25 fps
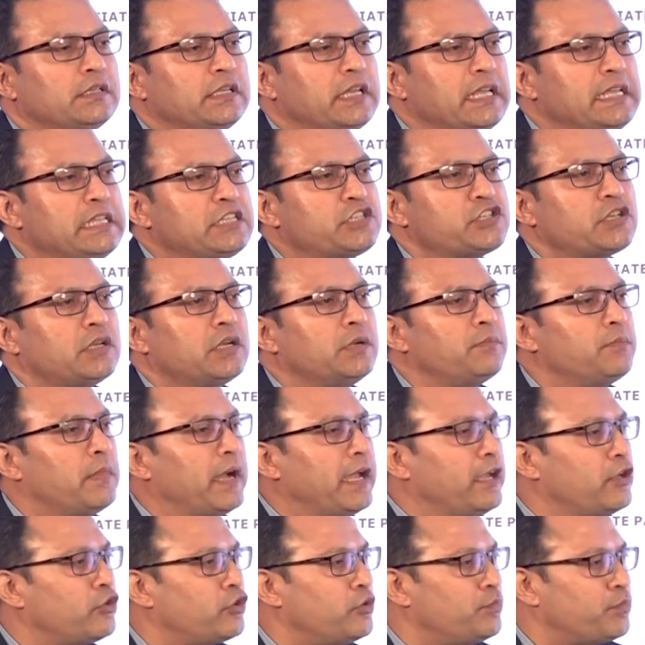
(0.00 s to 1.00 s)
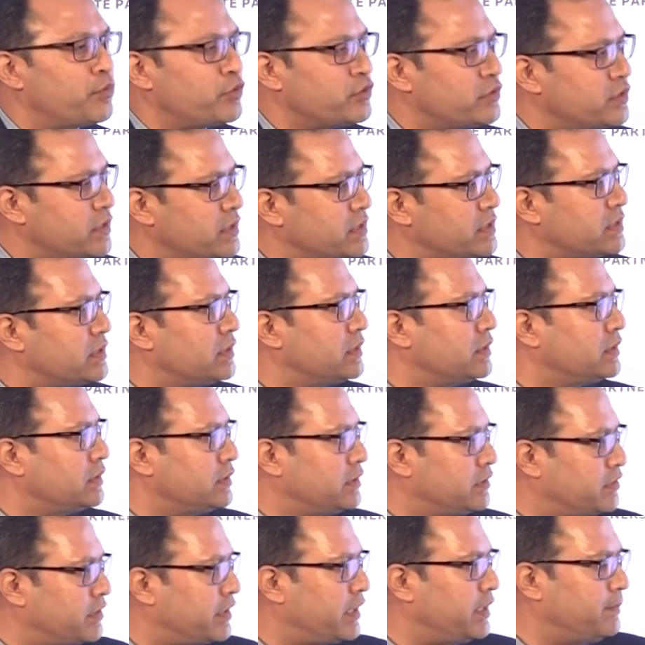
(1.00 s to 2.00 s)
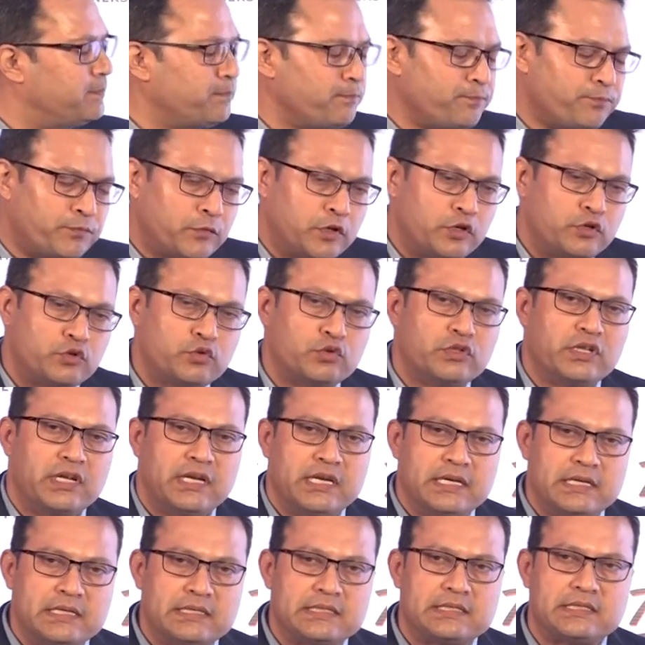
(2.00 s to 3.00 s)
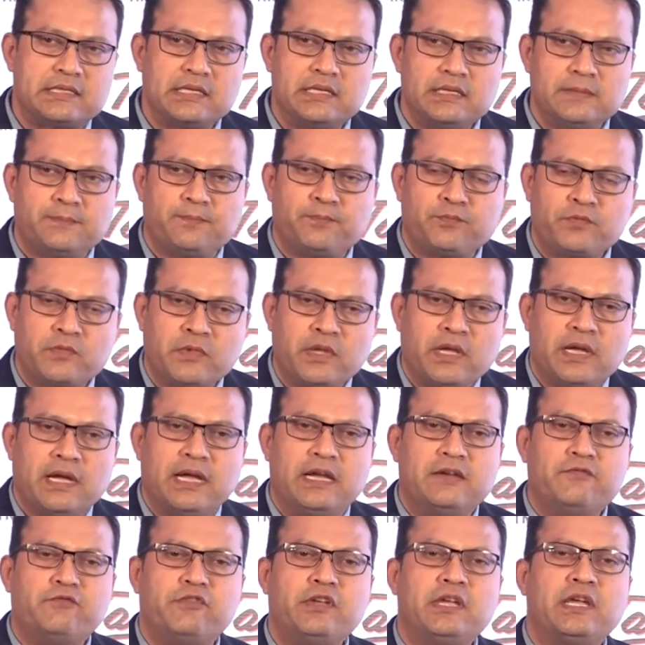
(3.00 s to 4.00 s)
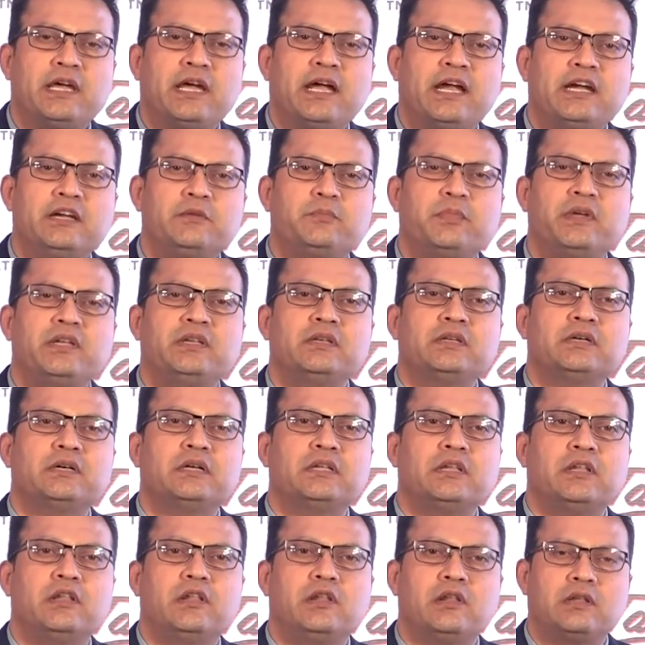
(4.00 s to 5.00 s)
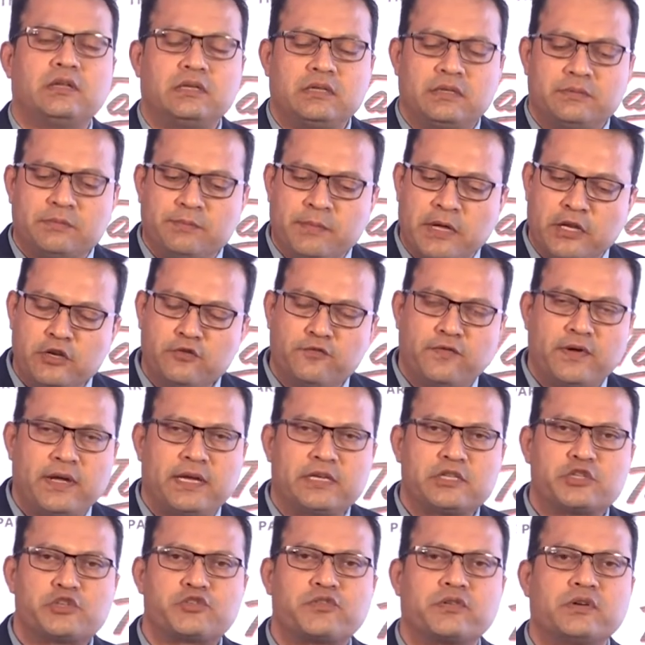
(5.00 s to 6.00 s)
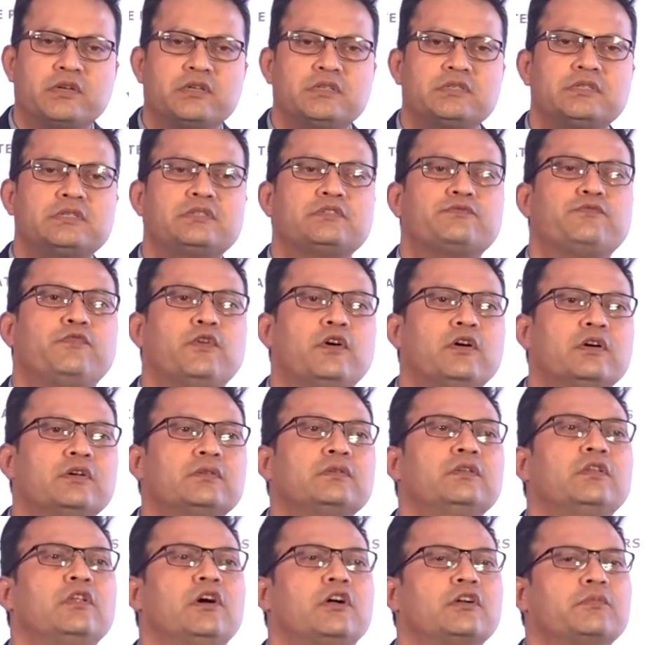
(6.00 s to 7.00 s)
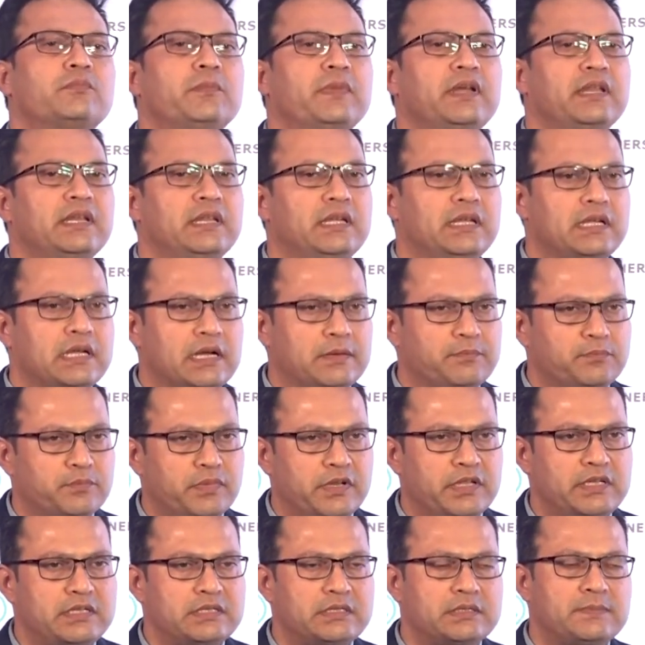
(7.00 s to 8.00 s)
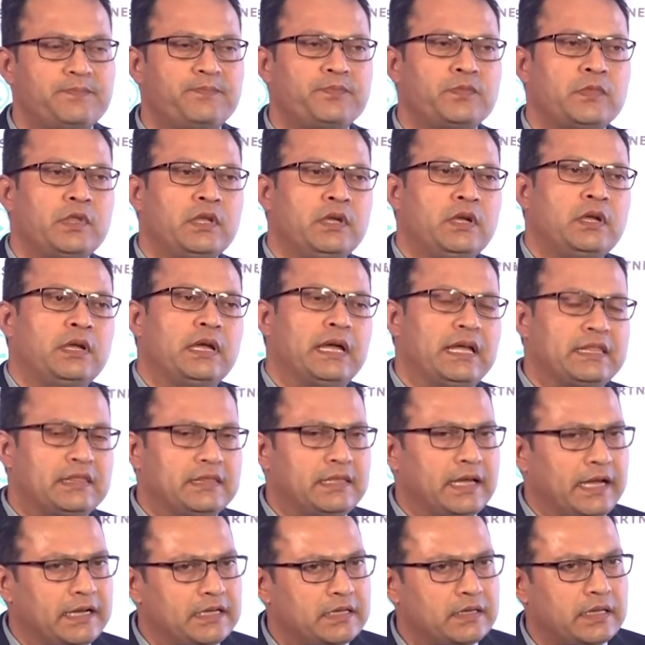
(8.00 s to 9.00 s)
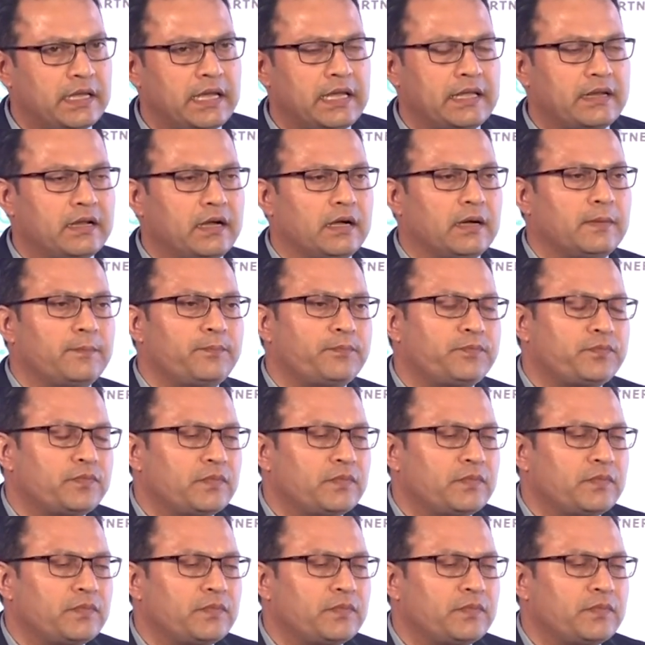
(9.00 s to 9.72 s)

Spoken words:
teach a microprocessor dream to the industry. And we had been manufacturers for lot many companies at that era.